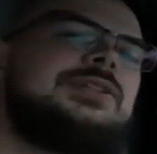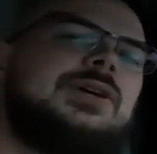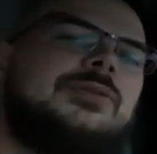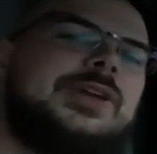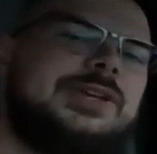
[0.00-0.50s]

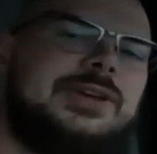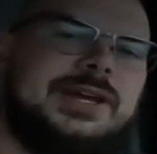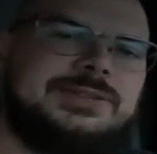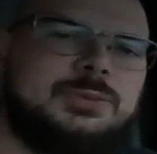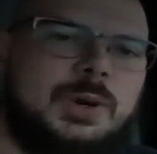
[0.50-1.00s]
So thank you
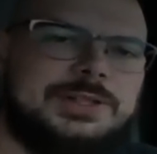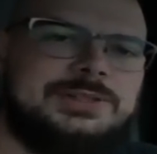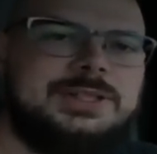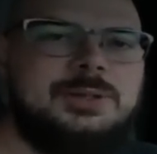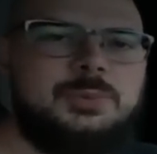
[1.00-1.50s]
guys for
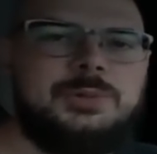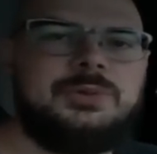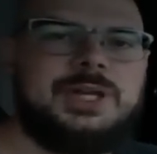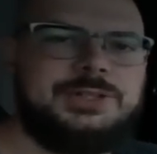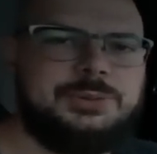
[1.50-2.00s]
watching, and we
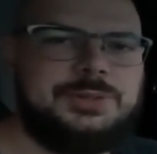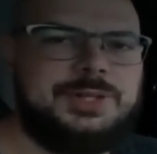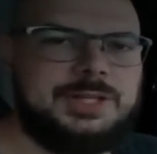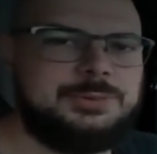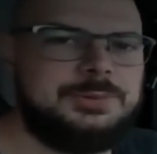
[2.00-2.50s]
will catch you on the
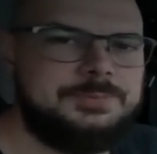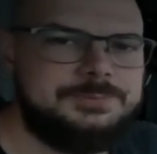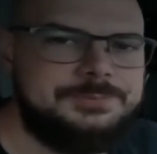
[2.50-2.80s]
next one.